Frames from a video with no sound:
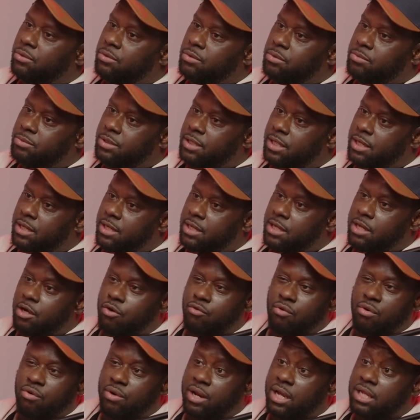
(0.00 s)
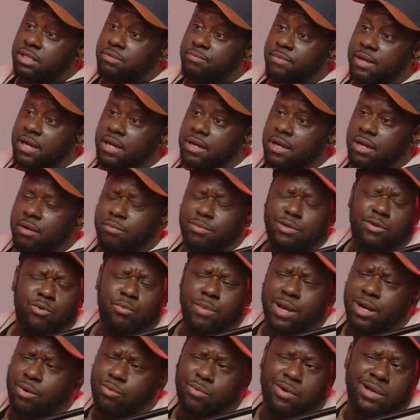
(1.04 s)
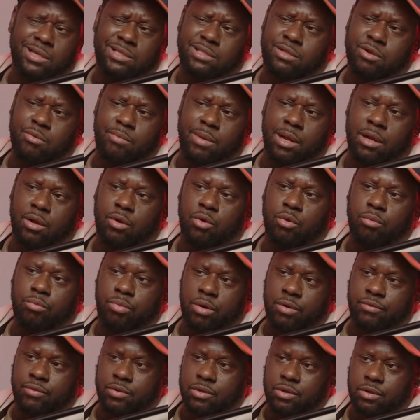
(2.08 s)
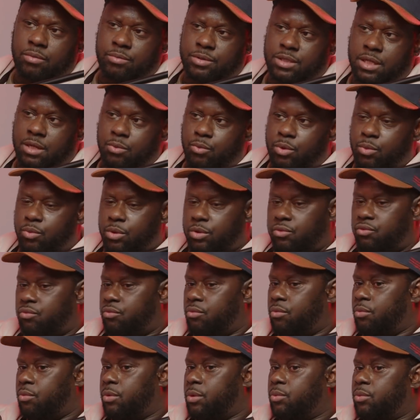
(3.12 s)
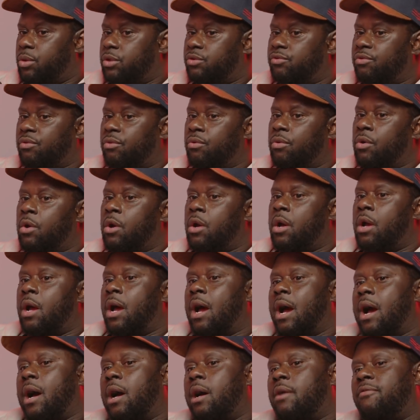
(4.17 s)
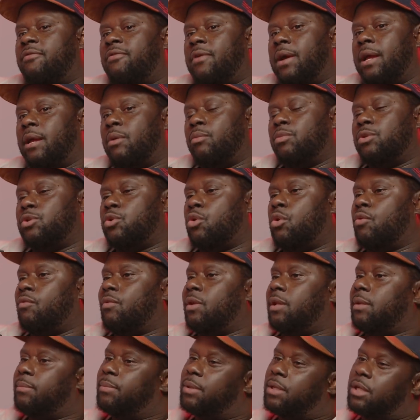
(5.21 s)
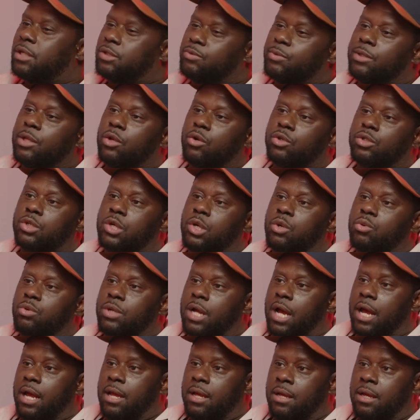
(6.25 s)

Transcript: I'm saying he a grown ass man now, but no matter what, still my little brother. I'm saying we went through we went through. Our fighting was all really because we lost Q dot,